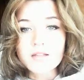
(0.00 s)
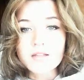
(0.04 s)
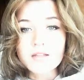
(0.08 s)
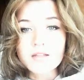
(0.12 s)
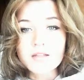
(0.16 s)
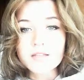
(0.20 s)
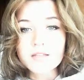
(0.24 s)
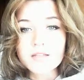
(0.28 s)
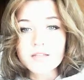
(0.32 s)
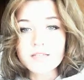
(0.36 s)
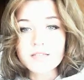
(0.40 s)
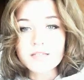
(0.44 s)

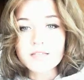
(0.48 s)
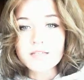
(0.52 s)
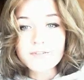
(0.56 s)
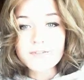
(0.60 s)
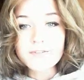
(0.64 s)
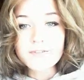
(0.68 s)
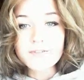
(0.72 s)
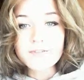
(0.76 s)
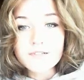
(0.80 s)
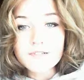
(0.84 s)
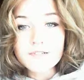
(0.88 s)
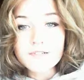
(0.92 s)
The
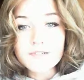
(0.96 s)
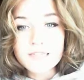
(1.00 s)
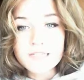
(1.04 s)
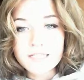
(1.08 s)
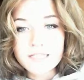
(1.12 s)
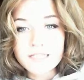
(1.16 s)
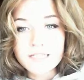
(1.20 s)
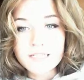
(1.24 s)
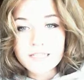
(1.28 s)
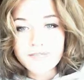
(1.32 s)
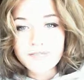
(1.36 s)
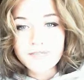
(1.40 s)
difference in
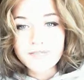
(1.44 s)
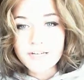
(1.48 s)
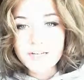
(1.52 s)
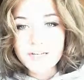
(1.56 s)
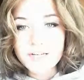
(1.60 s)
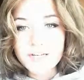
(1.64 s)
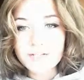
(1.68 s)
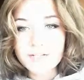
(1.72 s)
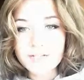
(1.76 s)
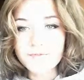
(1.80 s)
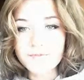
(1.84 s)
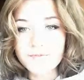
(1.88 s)
the
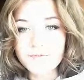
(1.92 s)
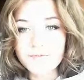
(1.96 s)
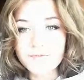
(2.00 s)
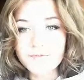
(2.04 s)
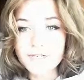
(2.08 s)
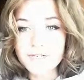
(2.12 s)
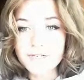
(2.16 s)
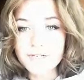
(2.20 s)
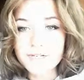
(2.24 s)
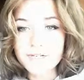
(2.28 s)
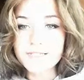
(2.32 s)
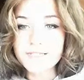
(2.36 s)
vision of
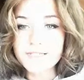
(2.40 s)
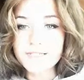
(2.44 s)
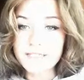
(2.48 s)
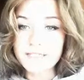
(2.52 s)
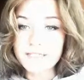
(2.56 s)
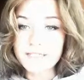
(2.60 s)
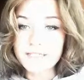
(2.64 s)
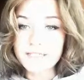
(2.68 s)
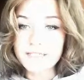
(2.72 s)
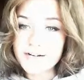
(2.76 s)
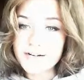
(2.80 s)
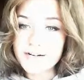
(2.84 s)
firms in
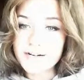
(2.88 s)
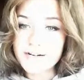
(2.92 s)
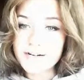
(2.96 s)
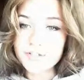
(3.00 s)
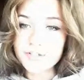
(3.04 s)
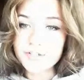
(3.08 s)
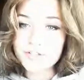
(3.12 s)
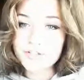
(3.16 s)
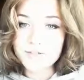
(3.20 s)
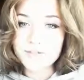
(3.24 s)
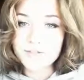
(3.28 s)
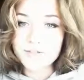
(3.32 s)
large and
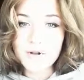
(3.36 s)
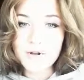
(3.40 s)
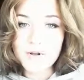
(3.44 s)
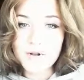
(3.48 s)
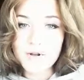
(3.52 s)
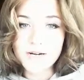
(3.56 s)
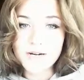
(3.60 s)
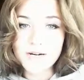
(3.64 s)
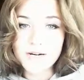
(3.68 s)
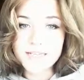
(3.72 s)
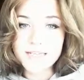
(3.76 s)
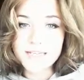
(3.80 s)
small
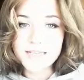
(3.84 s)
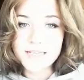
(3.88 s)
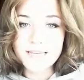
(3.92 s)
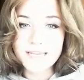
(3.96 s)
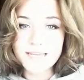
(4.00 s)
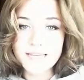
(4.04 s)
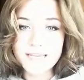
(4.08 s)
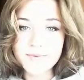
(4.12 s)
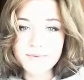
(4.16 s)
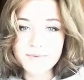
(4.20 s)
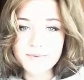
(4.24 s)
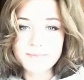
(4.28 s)
markets can be
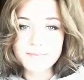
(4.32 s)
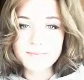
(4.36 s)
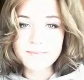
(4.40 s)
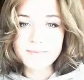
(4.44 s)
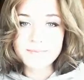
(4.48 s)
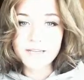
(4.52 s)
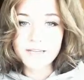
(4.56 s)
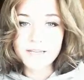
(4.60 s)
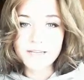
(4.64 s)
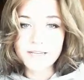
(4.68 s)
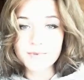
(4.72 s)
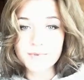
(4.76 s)
explained
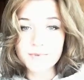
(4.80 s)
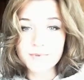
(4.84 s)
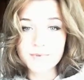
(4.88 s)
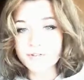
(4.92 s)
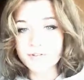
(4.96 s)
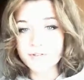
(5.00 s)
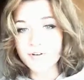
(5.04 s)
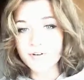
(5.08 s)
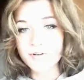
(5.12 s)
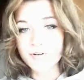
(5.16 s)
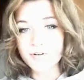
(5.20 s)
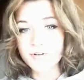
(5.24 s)
with the
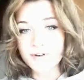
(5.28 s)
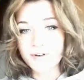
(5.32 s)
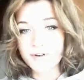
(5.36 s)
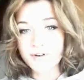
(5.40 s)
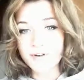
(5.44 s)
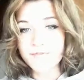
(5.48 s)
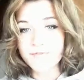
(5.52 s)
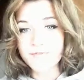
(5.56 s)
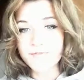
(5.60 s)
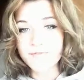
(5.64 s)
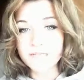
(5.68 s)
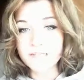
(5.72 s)

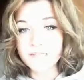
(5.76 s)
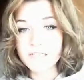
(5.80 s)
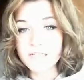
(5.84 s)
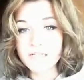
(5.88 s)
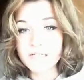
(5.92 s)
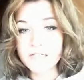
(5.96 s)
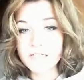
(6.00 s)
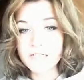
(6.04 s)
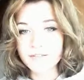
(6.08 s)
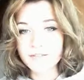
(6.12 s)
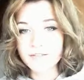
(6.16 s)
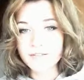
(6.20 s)
geographic
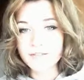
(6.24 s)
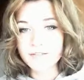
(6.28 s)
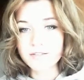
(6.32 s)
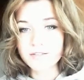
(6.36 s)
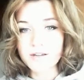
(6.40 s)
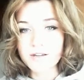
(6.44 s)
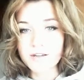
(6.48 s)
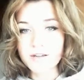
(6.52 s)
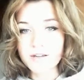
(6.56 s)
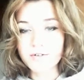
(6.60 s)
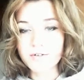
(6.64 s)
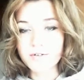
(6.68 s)
nearness
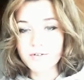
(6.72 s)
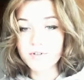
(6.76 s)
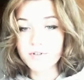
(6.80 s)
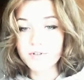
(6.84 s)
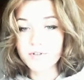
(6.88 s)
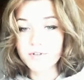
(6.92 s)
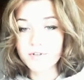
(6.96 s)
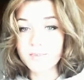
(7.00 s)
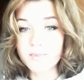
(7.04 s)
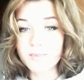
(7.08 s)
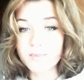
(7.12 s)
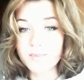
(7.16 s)
of
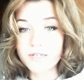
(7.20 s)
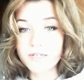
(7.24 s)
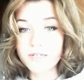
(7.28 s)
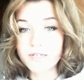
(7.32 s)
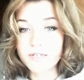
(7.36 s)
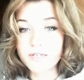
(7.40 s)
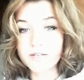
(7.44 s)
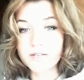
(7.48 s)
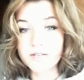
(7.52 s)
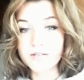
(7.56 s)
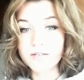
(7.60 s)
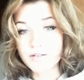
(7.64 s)
European
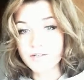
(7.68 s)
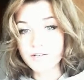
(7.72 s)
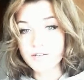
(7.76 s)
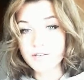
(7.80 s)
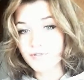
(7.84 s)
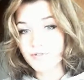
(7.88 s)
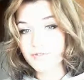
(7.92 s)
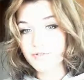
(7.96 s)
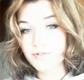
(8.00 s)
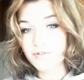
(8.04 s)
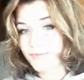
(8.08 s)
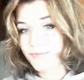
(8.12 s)
countries,
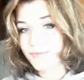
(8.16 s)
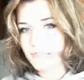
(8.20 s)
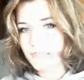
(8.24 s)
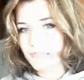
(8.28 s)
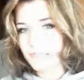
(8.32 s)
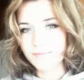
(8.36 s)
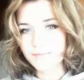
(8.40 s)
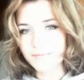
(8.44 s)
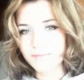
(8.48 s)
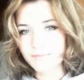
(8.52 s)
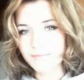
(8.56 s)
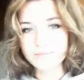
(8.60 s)
for
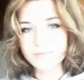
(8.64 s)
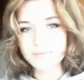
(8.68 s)
example.